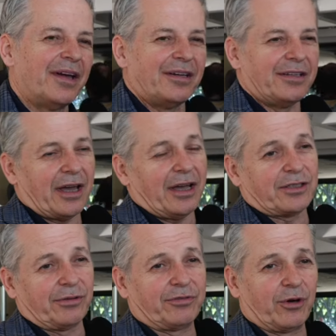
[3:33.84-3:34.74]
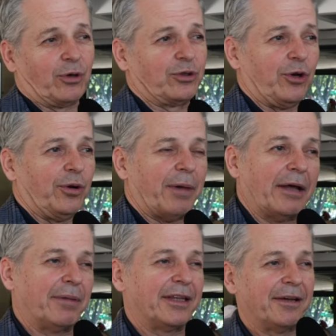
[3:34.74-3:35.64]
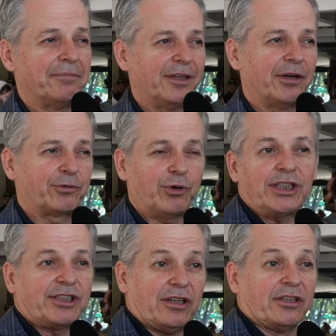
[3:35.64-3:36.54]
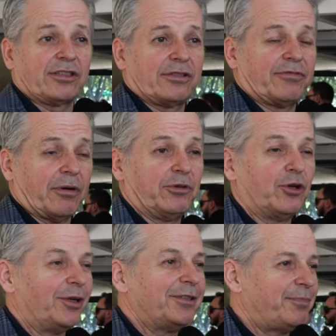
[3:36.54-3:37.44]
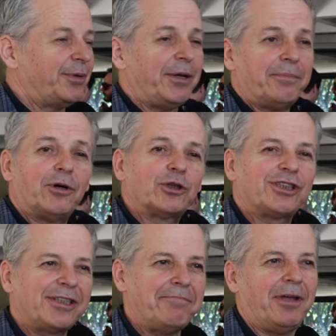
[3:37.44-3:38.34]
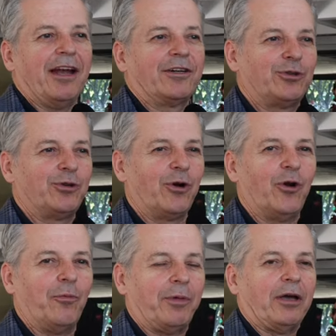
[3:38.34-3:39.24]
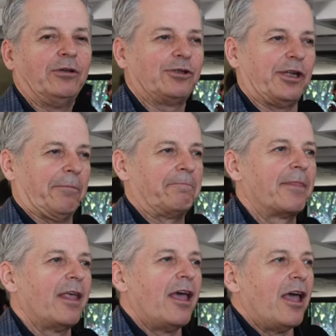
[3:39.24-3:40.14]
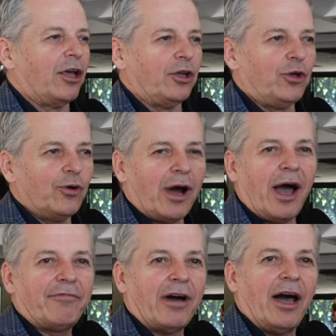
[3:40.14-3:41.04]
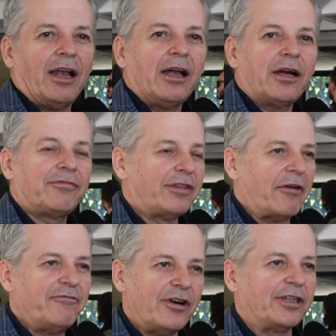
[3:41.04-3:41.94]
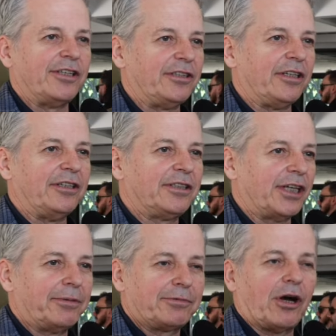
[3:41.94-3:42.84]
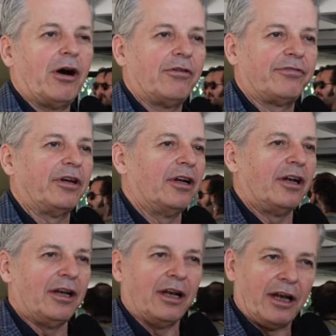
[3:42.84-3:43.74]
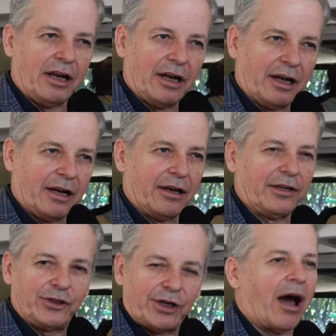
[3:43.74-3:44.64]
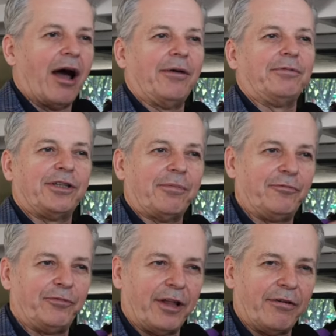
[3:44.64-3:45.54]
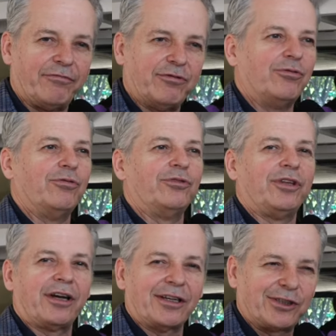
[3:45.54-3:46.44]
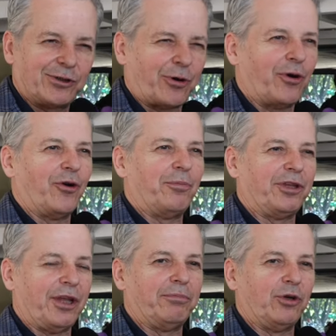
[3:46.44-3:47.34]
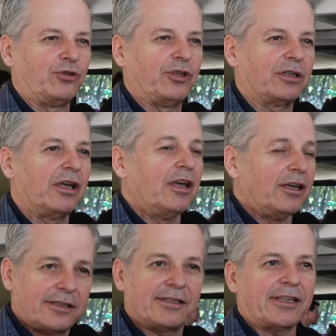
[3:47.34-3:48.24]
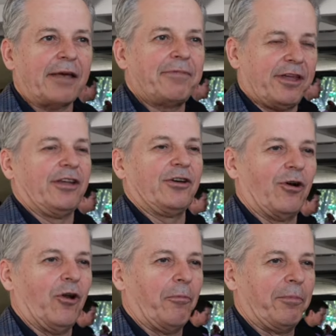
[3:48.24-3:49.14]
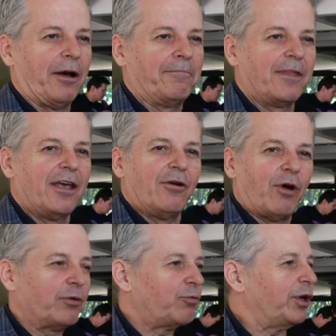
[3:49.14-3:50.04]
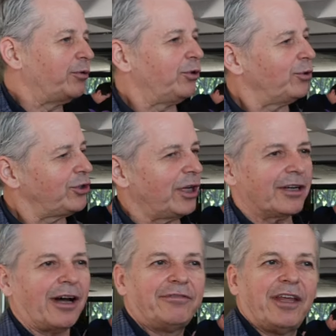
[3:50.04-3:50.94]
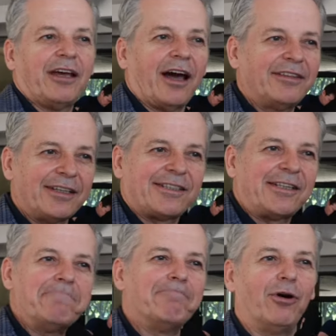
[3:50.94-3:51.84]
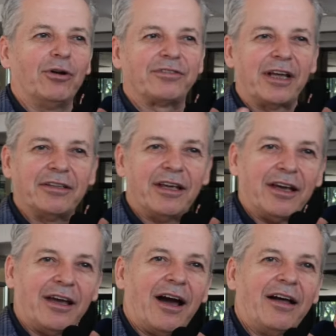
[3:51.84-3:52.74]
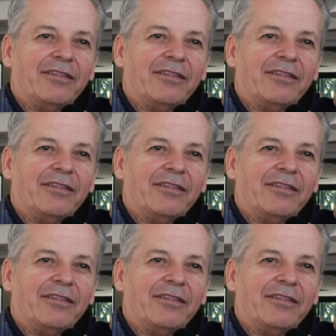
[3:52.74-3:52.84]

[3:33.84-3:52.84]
Yes, of course. But the richness from you is pretty much similar to Colombia. You see, you have a lot of diversity in terms of tribes, the food, the gastronomy, the music. It's the same thing in Colombia. When you check out the symbols and the